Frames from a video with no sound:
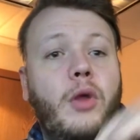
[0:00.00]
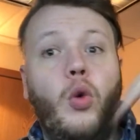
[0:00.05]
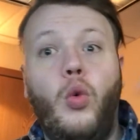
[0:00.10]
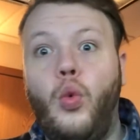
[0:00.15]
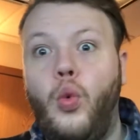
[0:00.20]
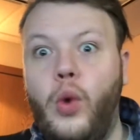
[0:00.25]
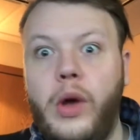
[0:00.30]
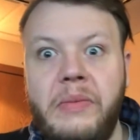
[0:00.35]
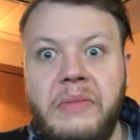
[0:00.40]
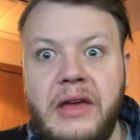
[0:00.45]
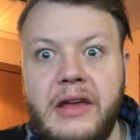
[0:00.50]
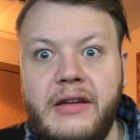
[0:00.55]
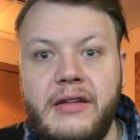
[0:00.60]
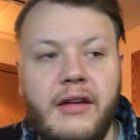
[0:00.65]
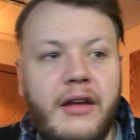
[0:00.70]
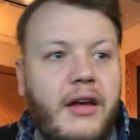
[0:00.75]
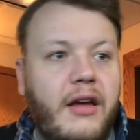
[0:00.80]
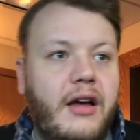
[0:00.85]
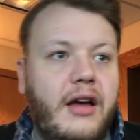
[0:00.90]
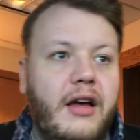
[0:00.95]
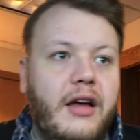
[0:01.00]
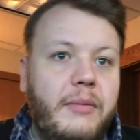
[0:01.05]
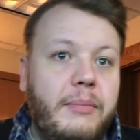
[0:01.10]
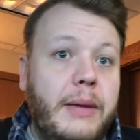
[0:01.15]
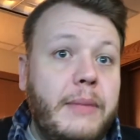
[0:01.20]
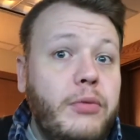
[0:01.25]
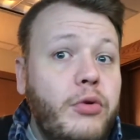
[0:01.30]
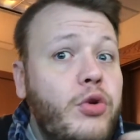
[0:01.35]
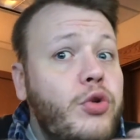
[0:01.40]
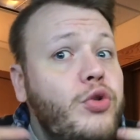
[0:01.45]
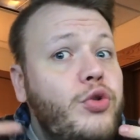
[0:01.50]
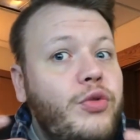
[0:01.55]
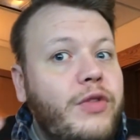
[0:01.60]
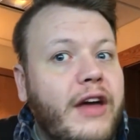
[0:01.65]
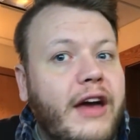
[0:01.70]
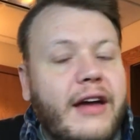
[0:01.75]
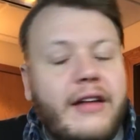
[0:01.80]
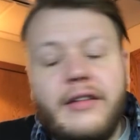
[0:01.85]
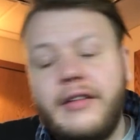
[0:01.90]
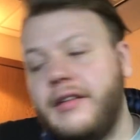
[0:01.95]
women, people who do
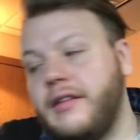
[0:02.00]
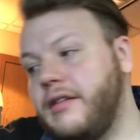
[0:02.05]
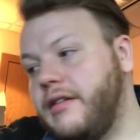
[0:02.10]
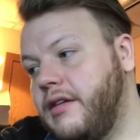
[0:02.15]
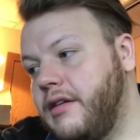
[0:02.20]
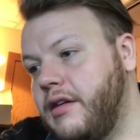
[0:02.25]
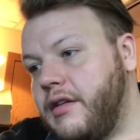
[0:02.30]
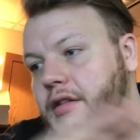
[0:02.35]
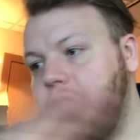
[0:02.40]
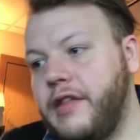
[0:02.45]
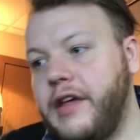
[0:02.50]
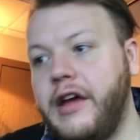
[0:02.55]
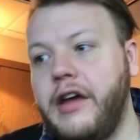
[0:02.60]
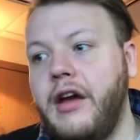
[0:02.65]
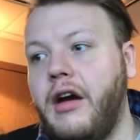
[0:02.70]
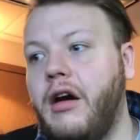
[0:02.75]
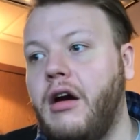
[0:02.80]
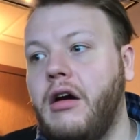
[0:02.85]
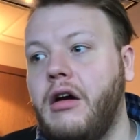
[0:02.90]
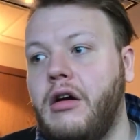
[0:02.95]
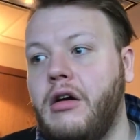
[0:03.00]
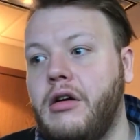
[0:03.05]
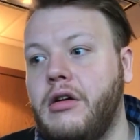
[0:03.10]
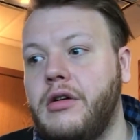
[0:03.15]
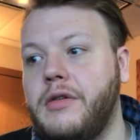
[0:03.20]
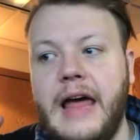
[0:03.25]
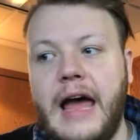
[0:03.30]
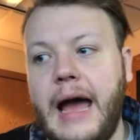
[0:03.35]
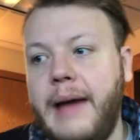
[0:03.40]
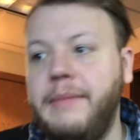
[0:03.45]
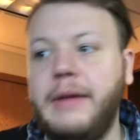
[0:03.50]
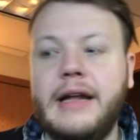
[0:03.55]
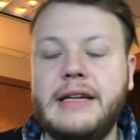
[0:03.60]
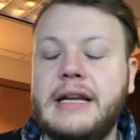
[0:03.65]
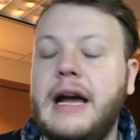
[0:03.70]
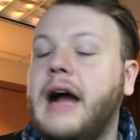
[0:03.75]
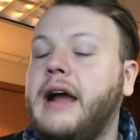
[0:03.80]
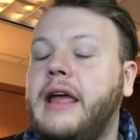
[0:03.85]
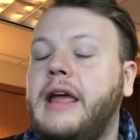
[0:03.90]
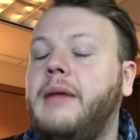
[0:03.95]
that, they are, I'm not
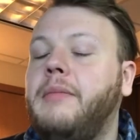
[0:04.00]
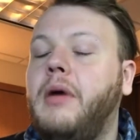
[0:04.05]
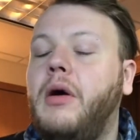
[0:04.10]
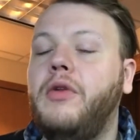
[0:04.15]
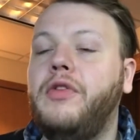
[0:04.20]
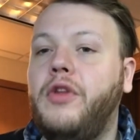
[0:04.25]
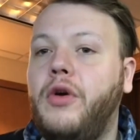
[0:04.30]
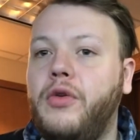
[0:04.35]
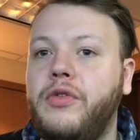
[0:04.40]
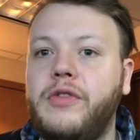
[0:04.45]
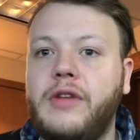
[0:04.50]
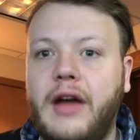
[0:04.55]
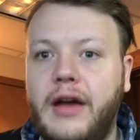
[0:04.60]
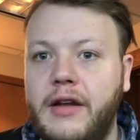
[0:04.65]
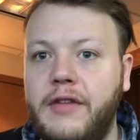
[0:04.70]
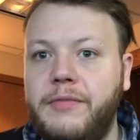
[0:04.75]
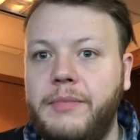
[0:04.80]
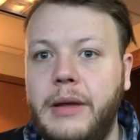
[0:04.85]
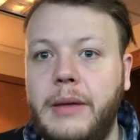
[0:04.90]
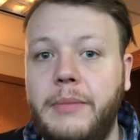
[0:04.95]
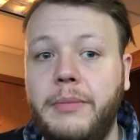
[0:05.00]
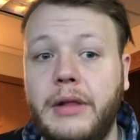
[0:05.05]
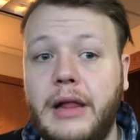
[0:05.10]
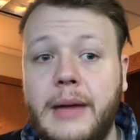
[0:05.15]
talking about those kind of people.